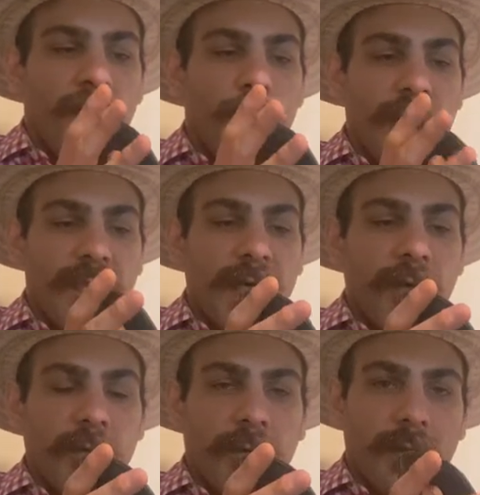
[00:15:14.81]

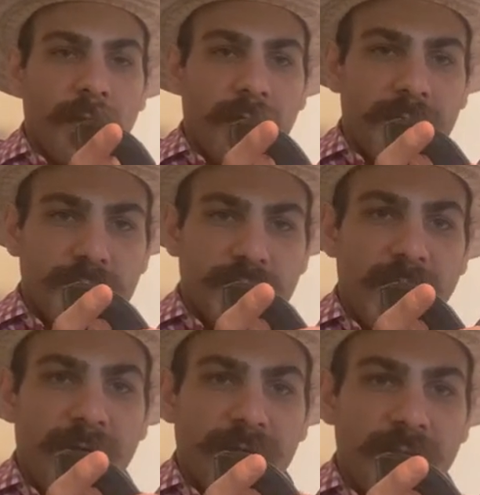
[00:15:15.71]
without uh, the
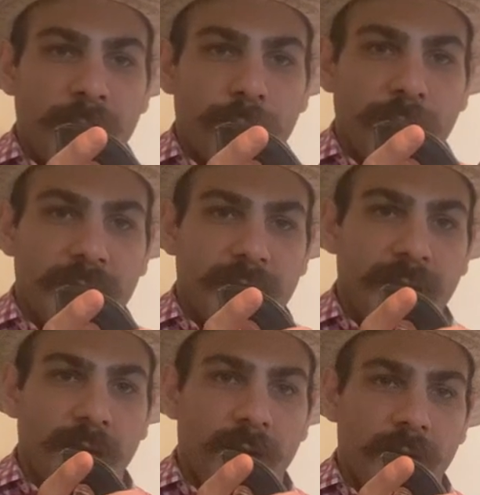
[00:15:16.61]
shaft
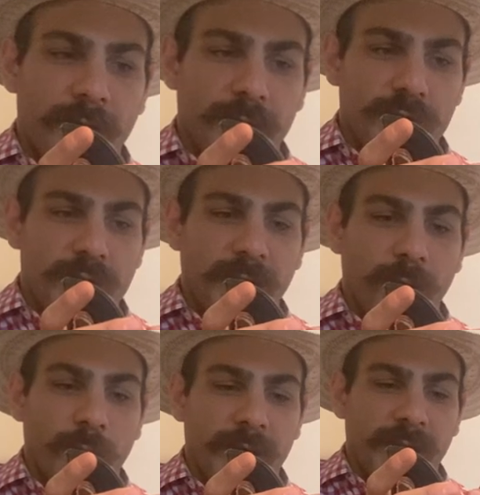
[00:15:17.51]
imprinting on the
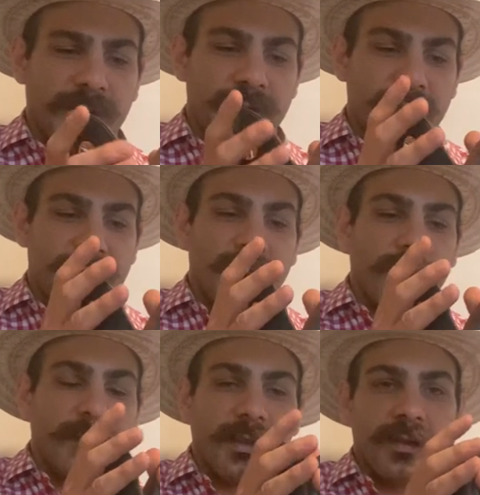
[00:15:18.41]
jean when it's
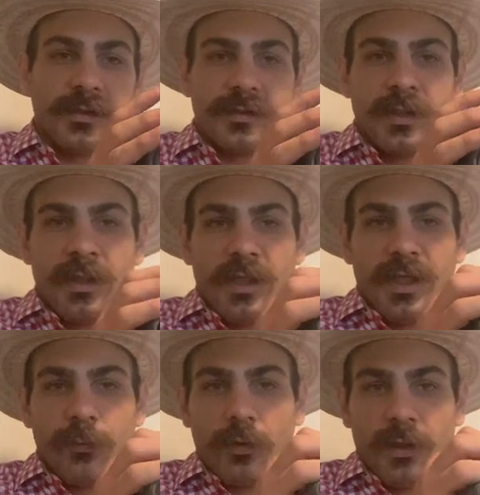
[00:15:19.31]
inside because
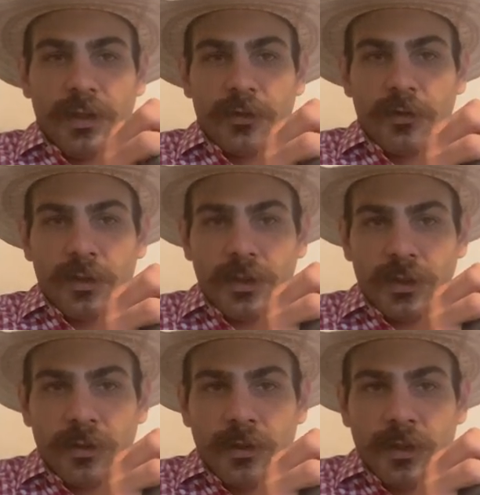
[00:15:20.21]
it will literally